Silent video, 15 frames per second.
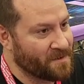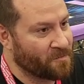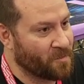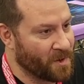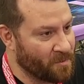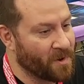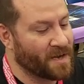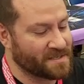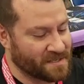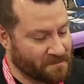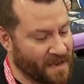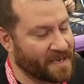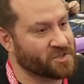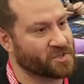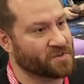We want to
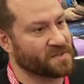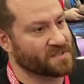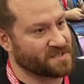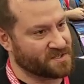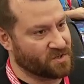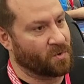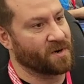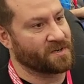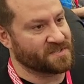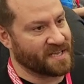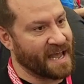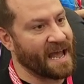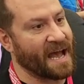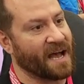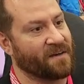make sure that stores
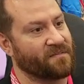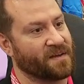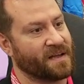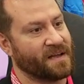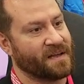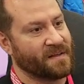have